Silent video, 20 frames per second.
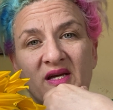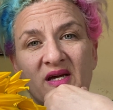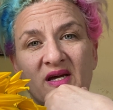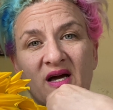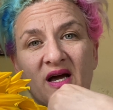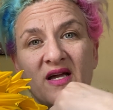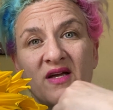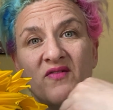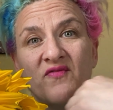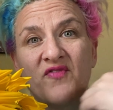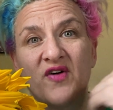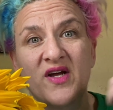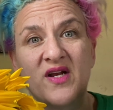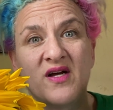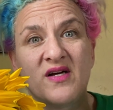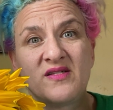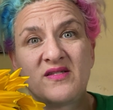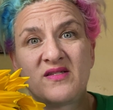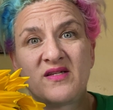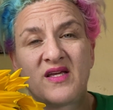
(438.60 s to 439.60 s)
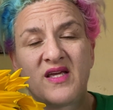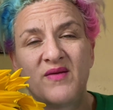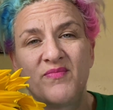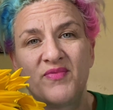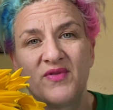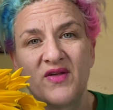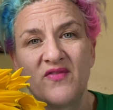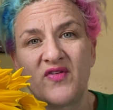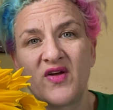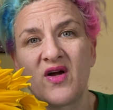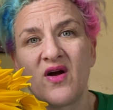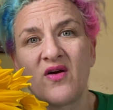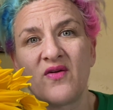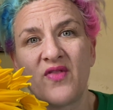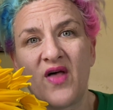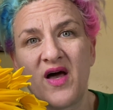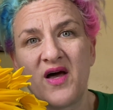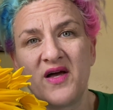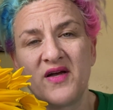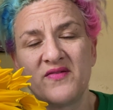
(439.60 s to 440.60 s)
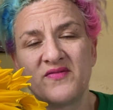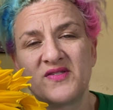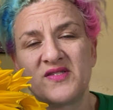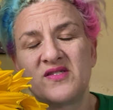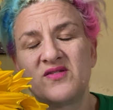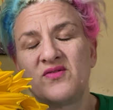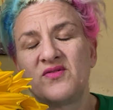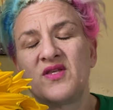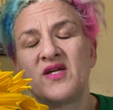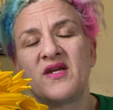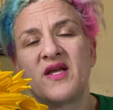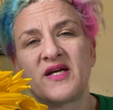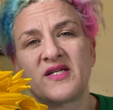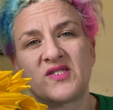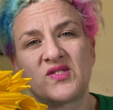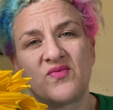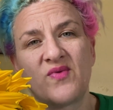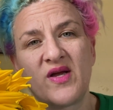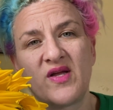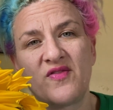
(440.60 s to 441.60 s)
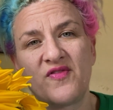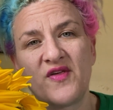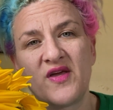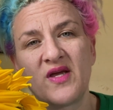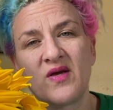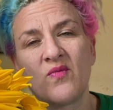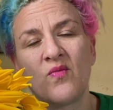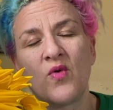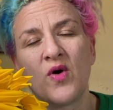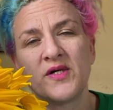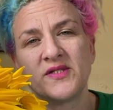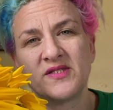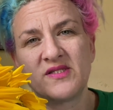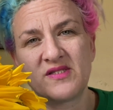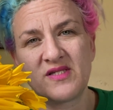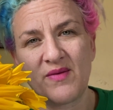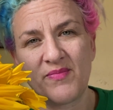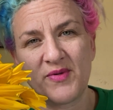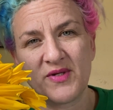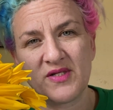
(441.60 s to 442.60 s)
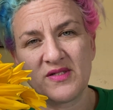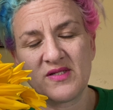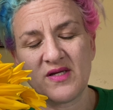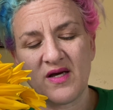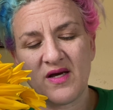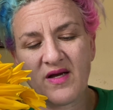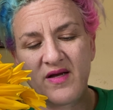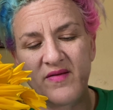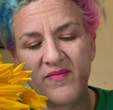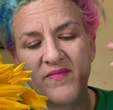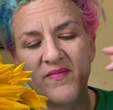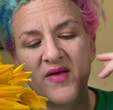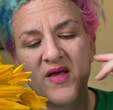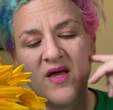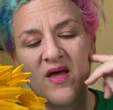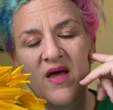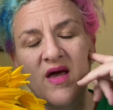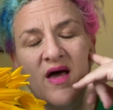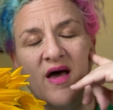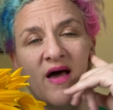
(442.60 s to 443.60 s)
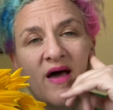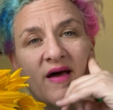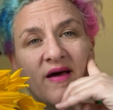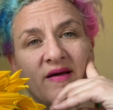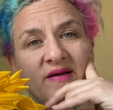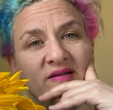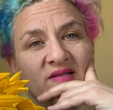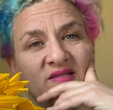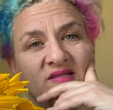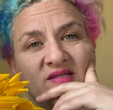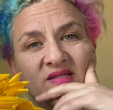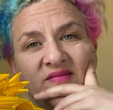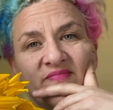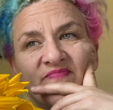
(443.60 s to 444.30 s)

I invite us to keep living our lives, do the next right thing, one step at a time. And